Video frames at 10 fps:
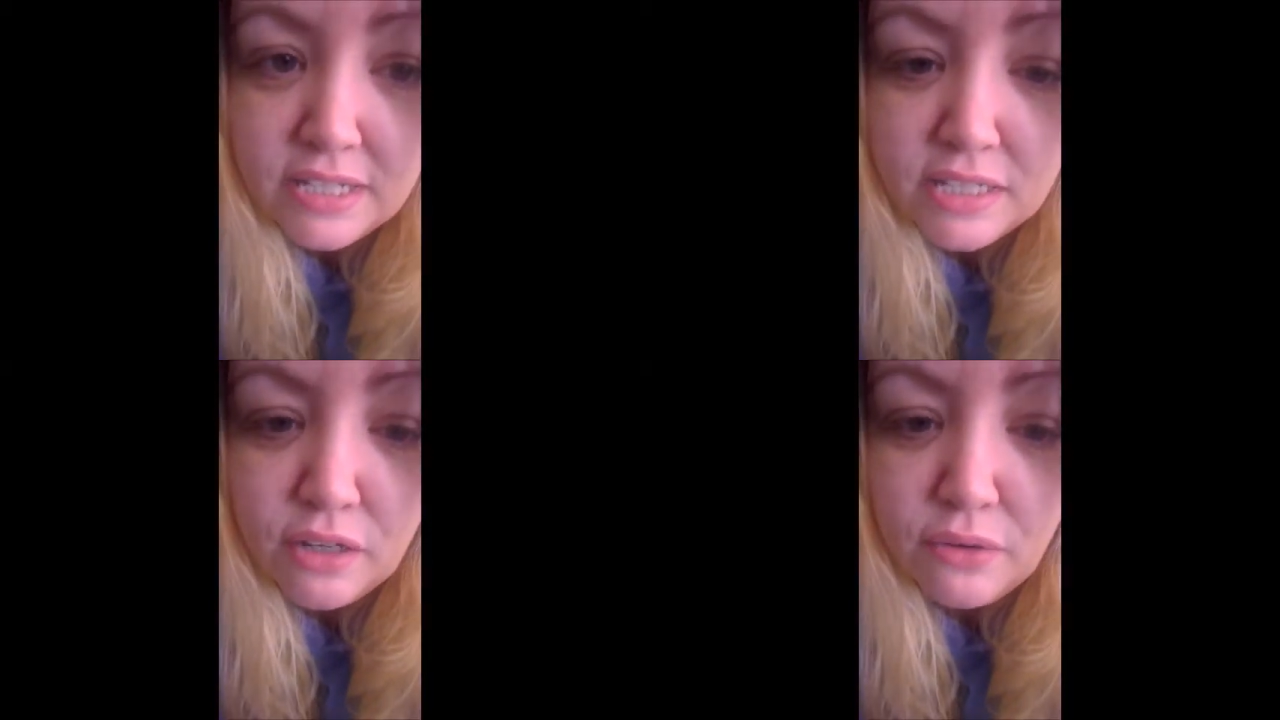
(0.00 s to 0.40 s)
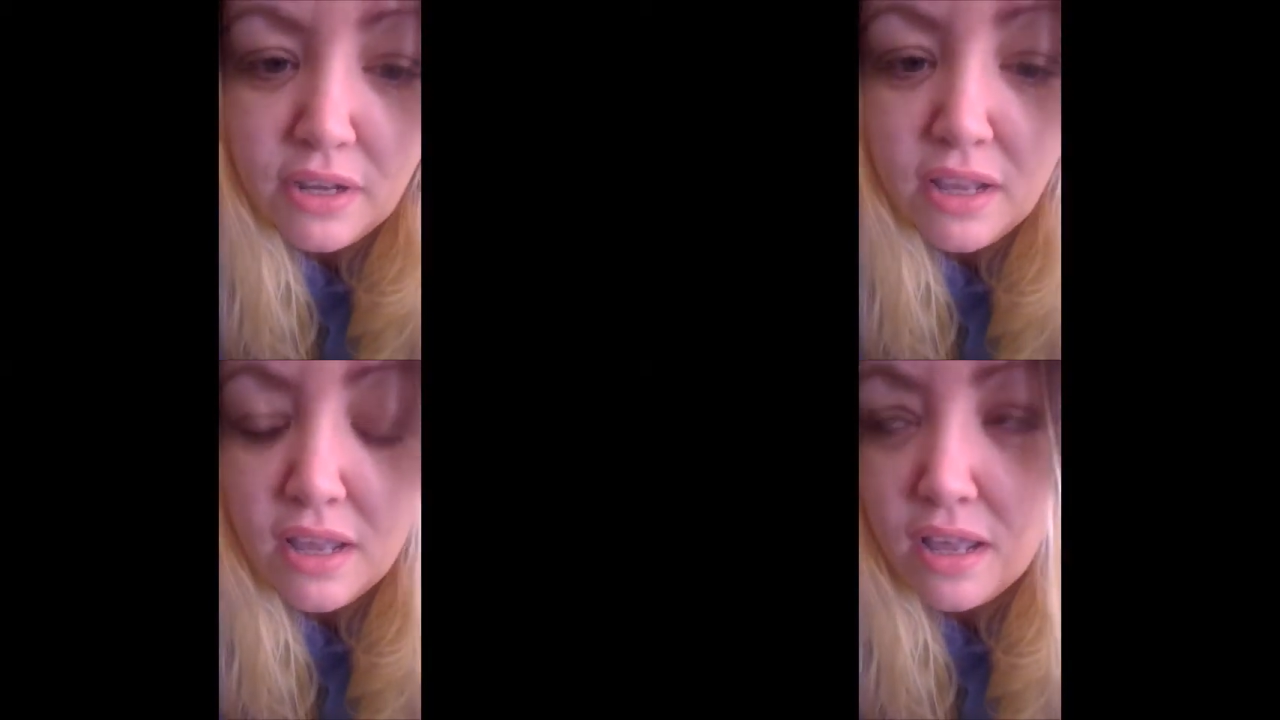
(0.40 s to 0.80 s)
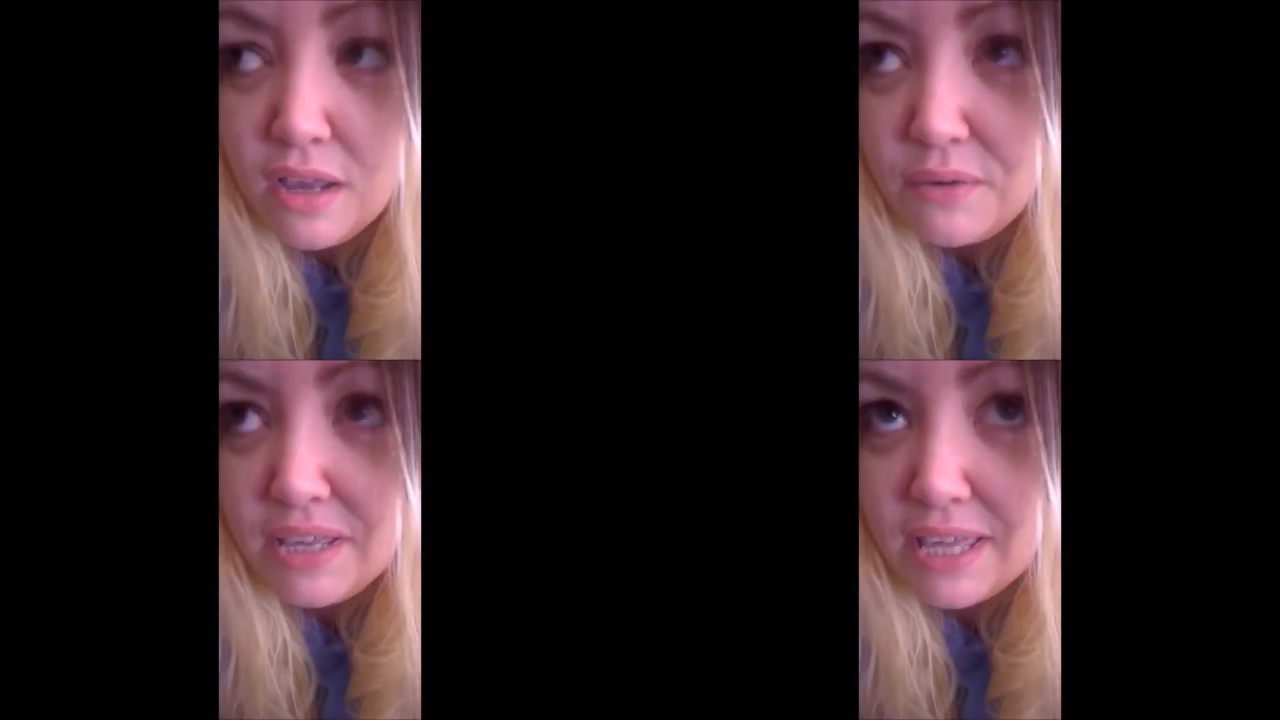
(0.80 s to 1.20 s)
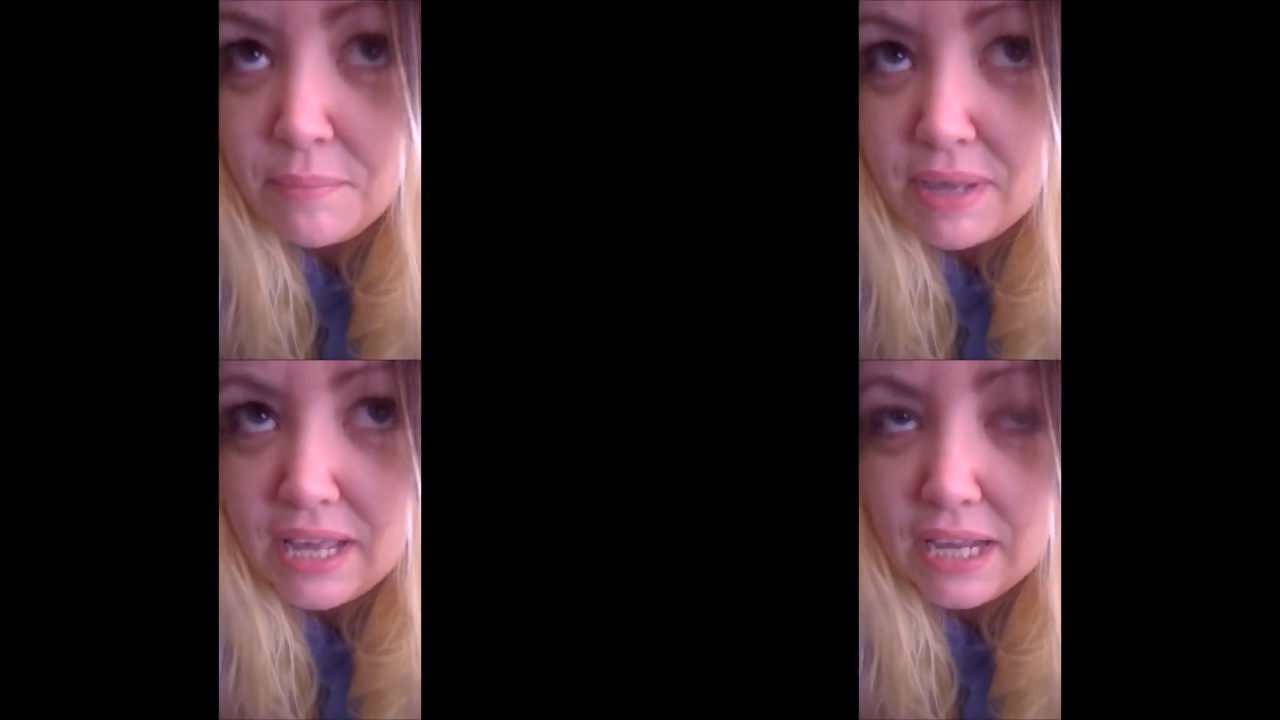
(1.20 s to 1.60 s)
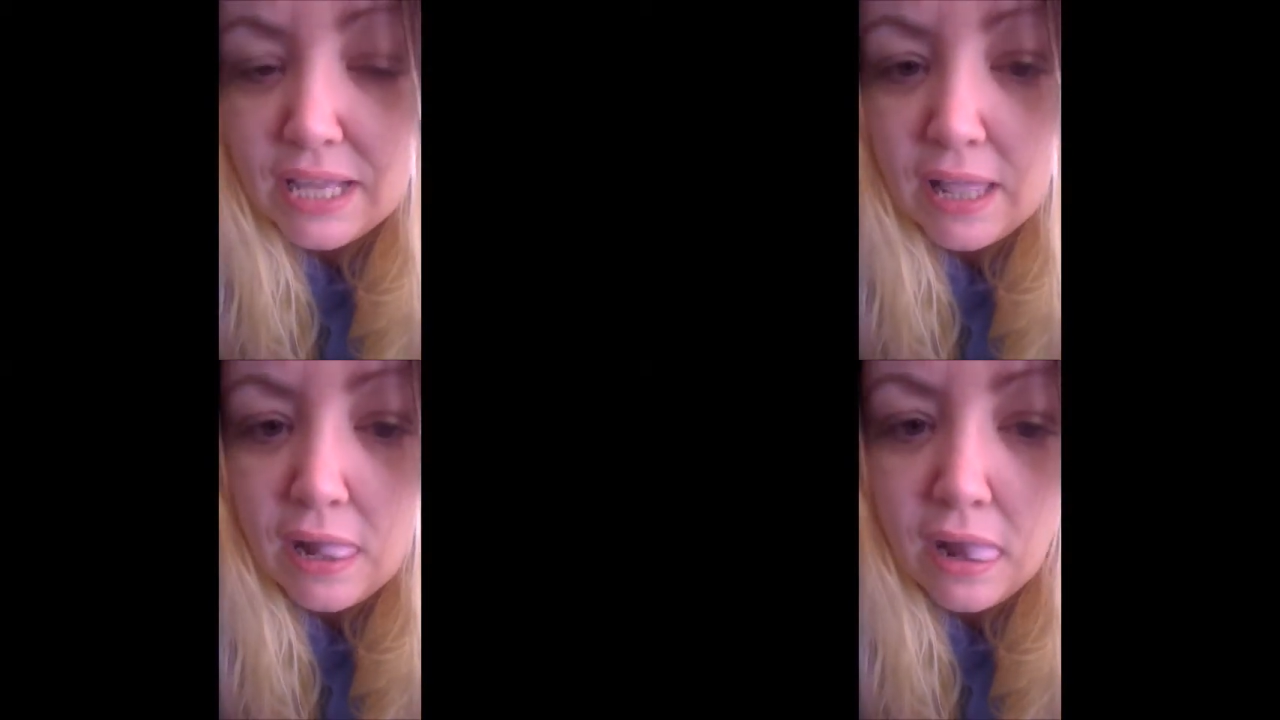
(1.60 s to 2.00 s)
So we came back,